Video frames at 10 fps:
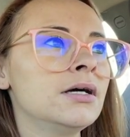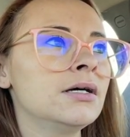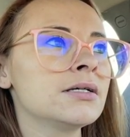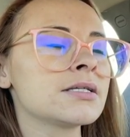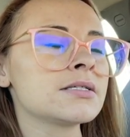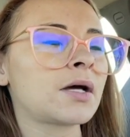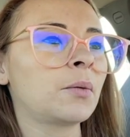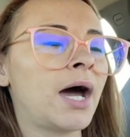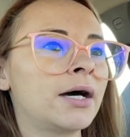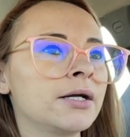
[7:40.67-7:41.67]
Since I'm
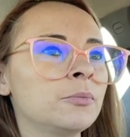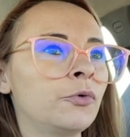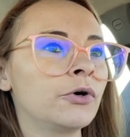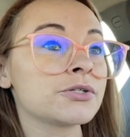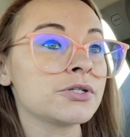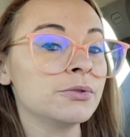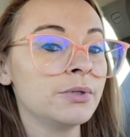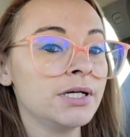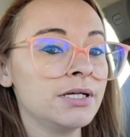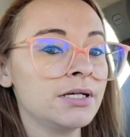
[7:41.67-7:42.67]
adding more to
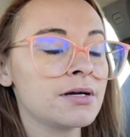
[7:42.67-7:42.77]
it.